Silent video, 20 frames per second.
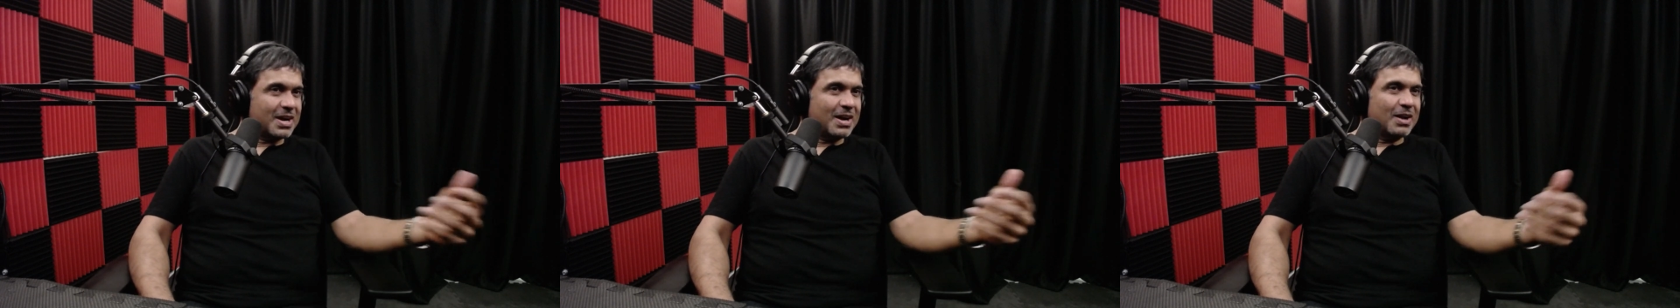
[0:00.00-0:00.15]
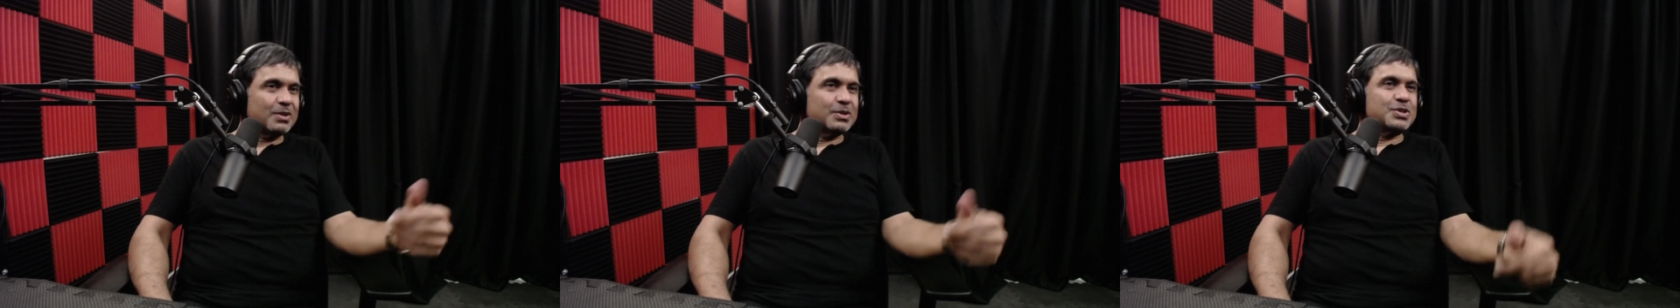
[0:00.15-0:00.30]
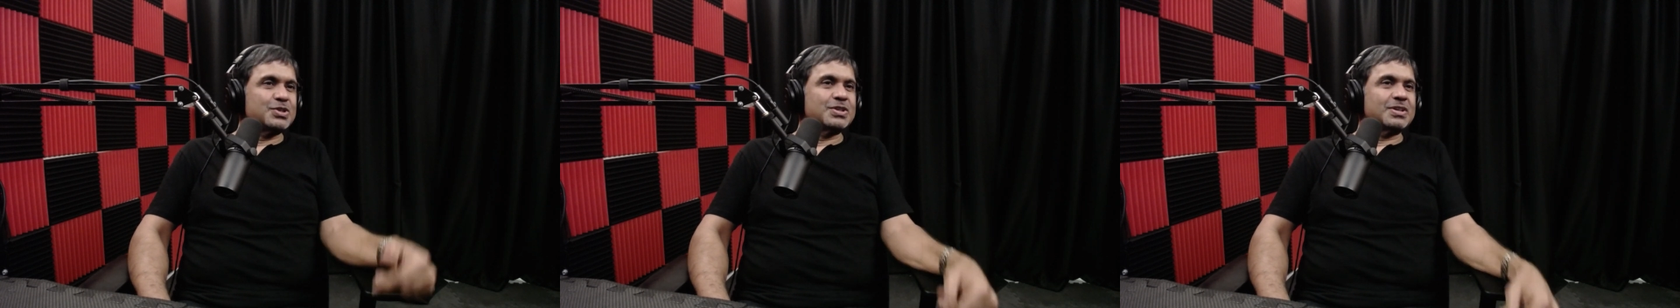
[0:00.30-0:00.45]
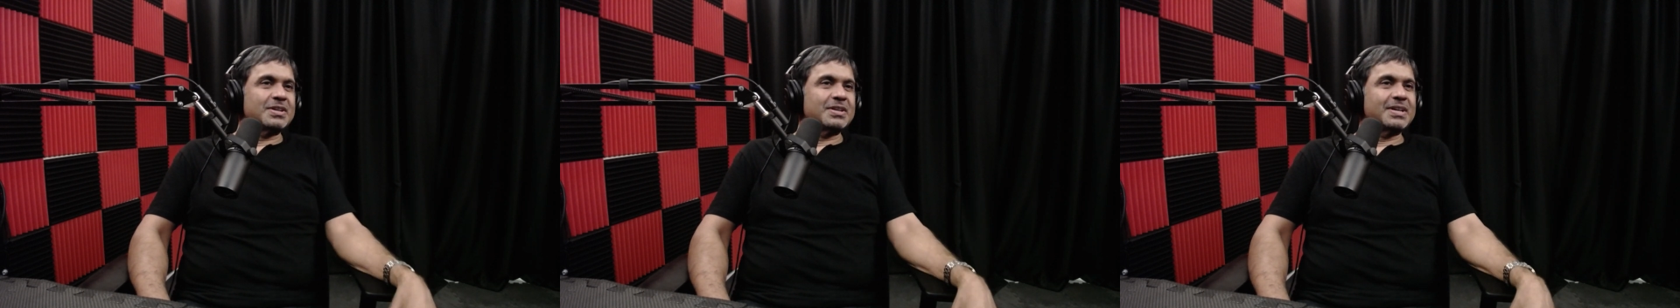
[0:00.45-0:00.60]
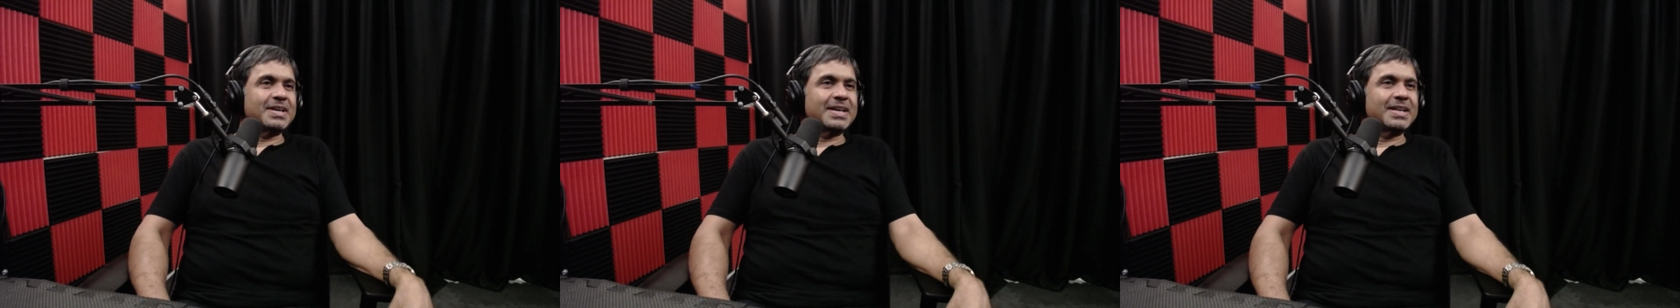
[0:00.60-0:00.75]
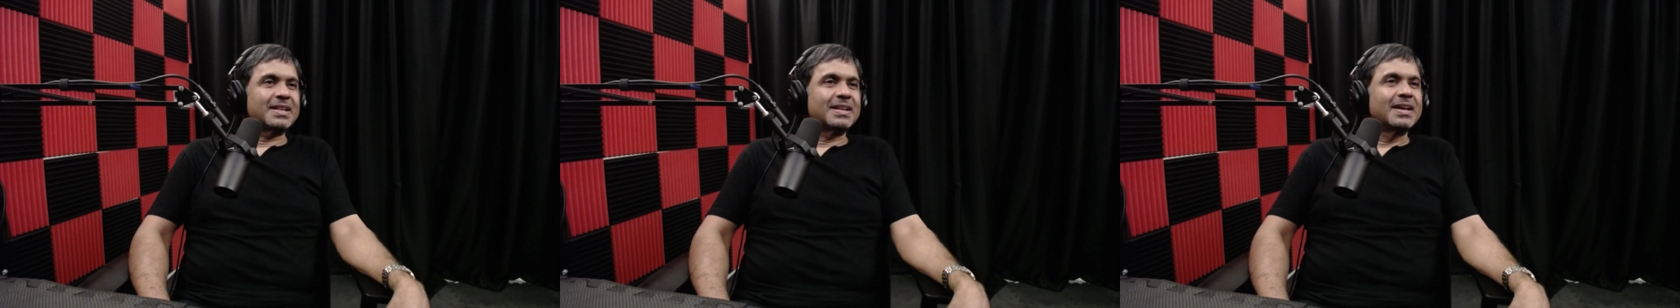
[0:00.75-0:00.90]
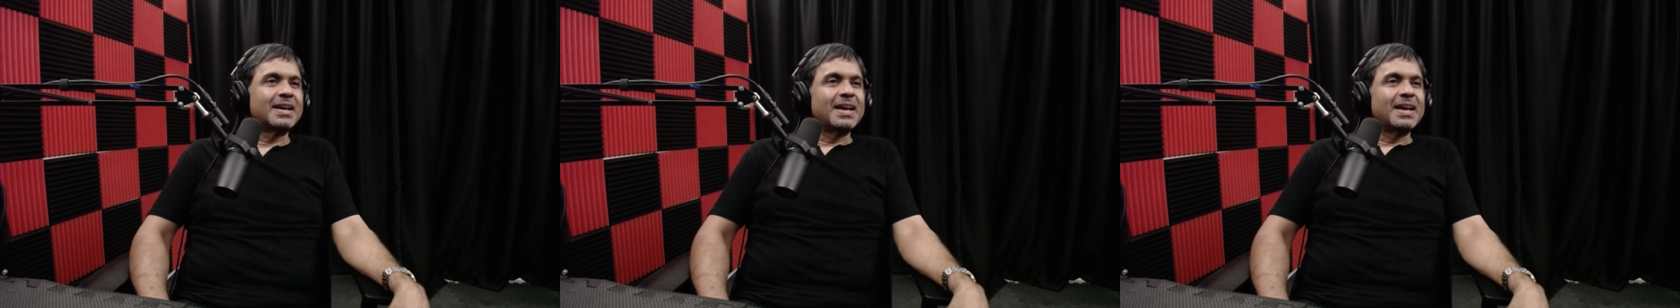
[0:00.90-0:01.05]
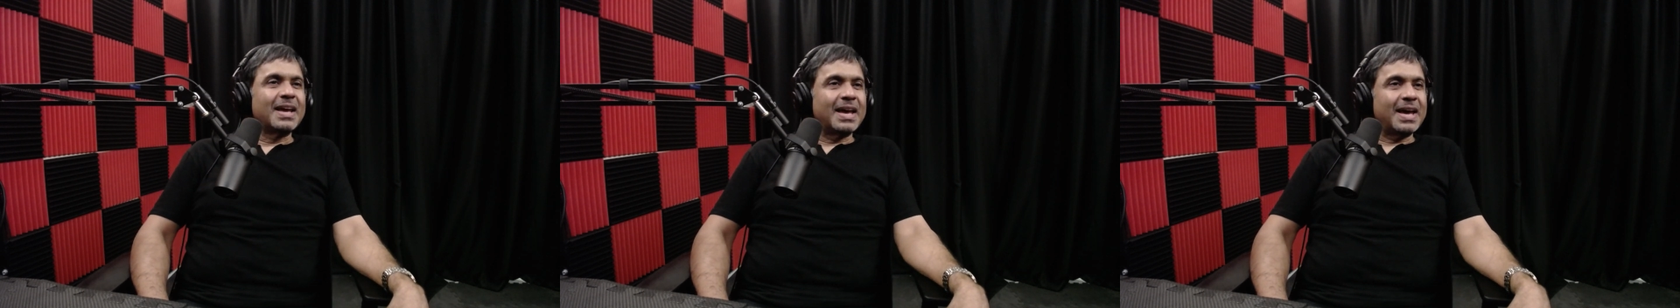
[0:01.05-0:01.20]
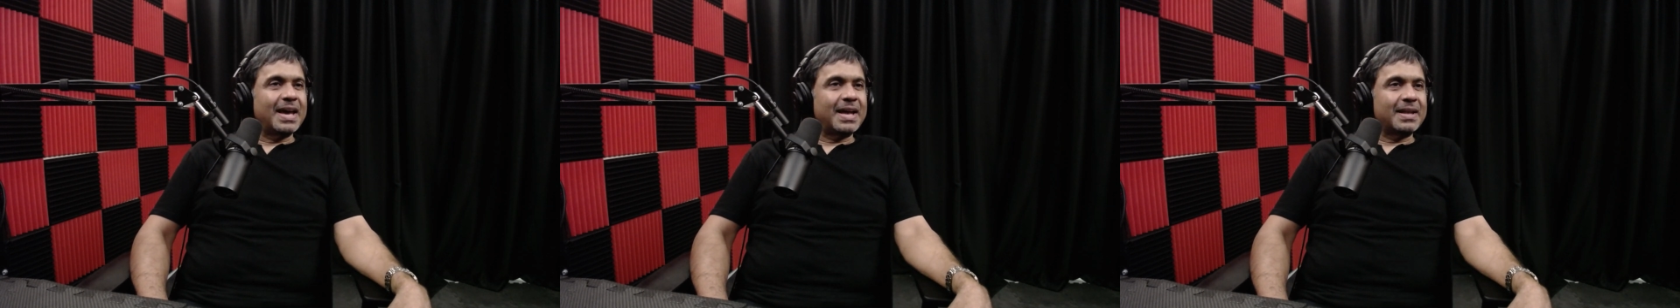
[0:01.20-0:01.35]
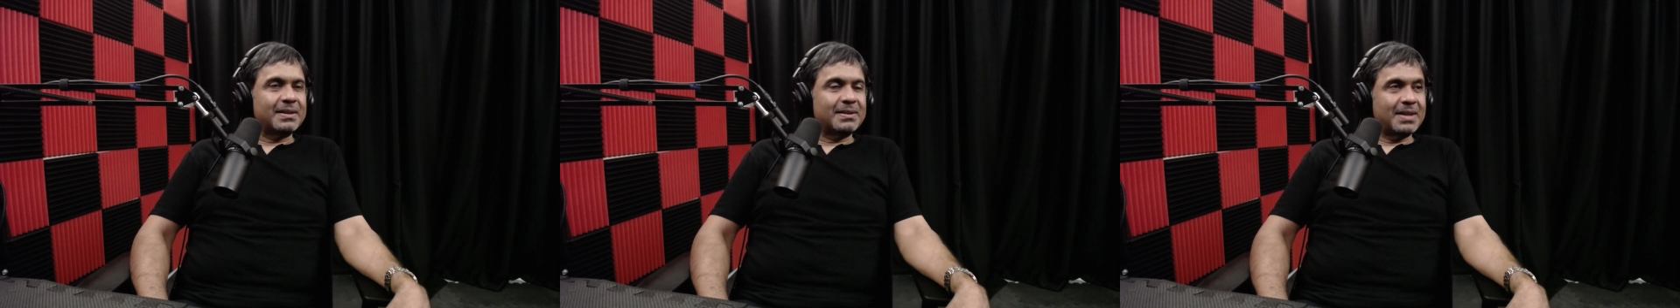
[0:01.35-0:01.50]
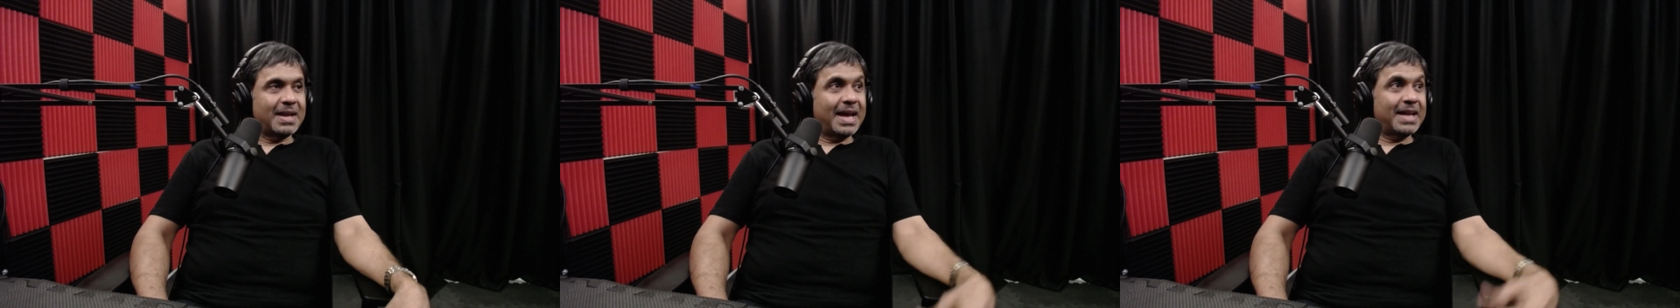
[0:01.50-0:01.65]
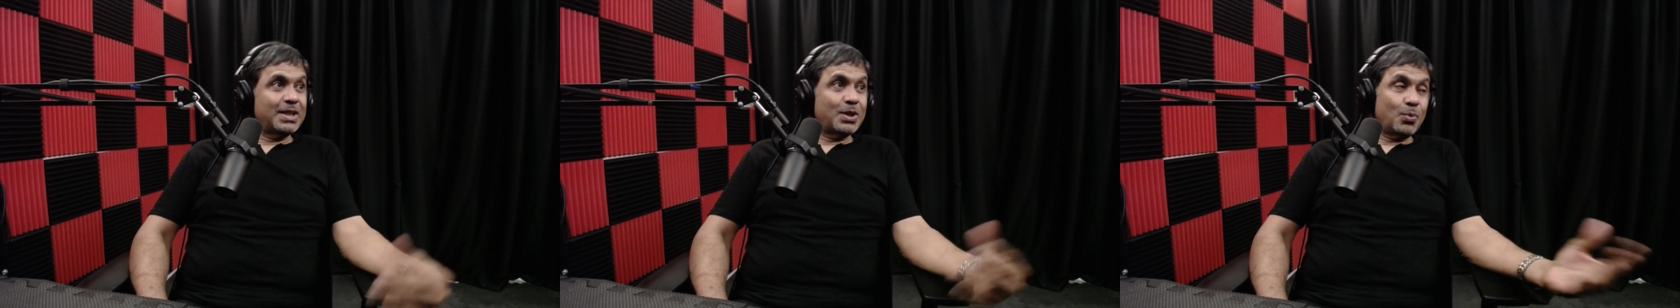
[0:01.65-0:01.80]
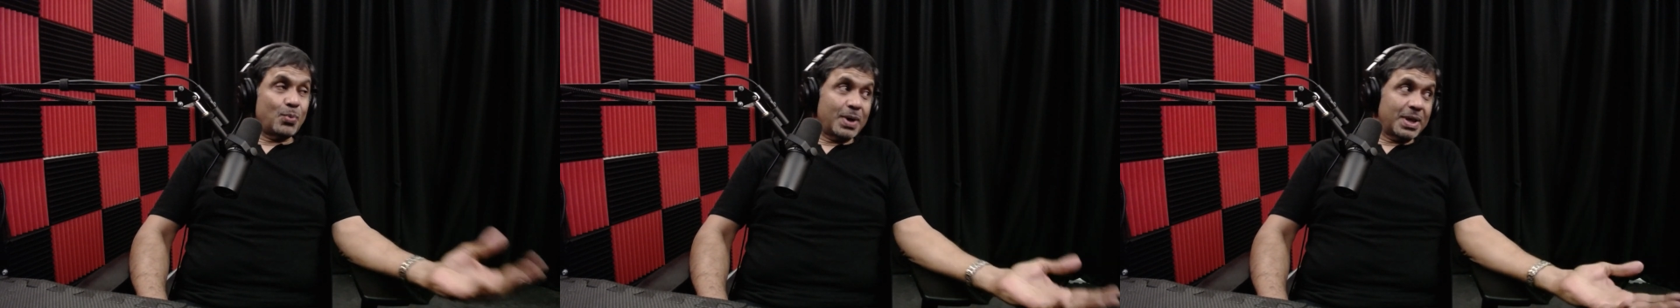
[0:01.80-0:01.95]
culture and
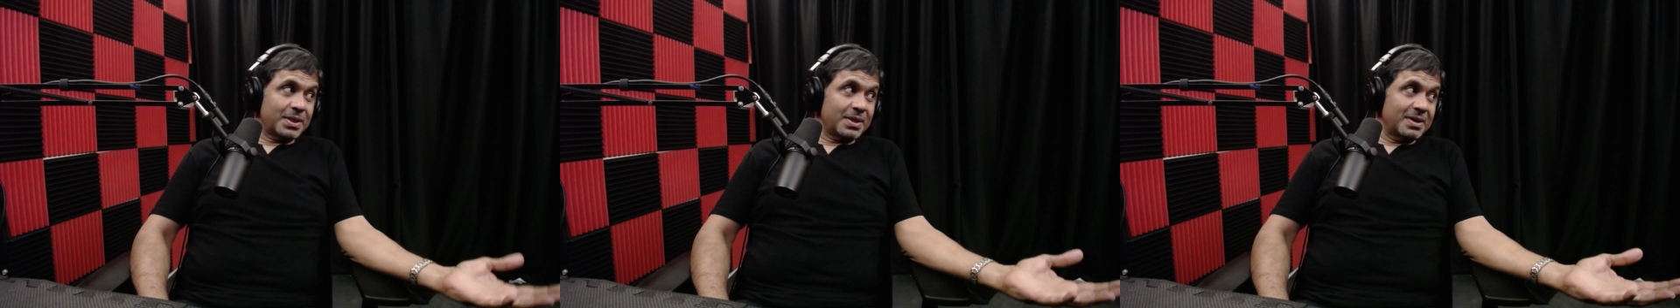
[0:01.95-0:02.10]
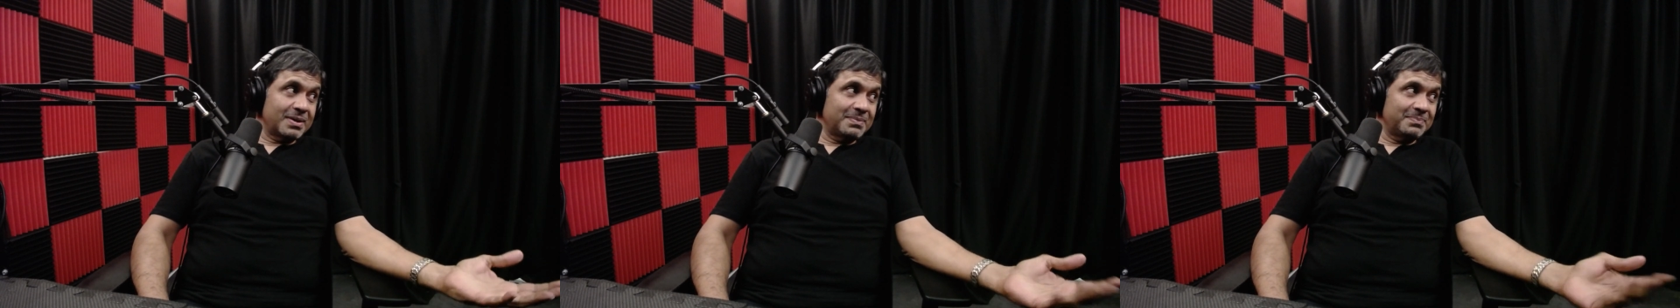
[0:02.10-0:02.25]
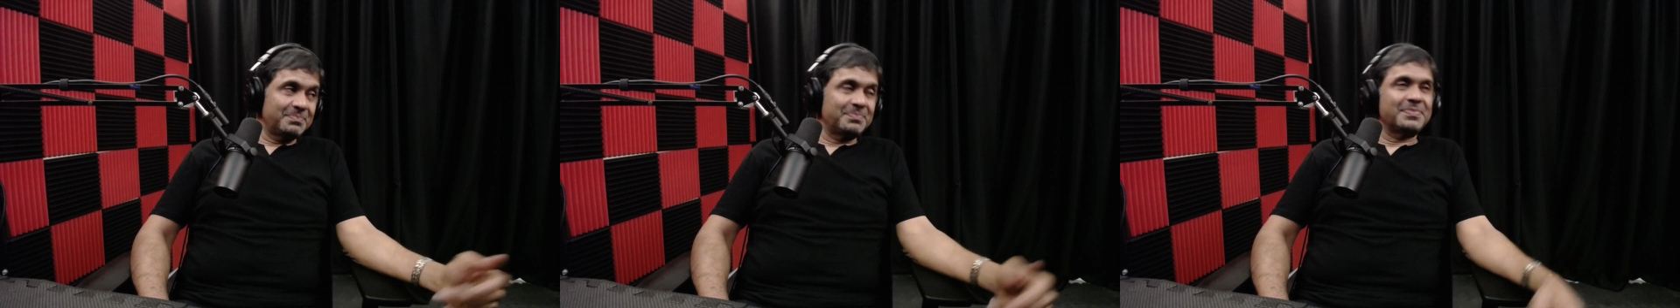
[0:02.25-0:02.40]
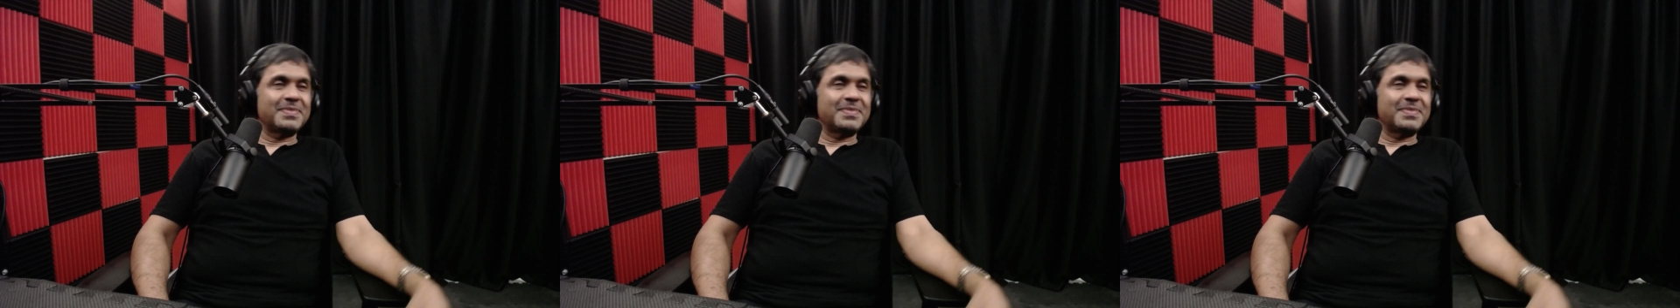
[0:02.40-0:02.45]
the weather.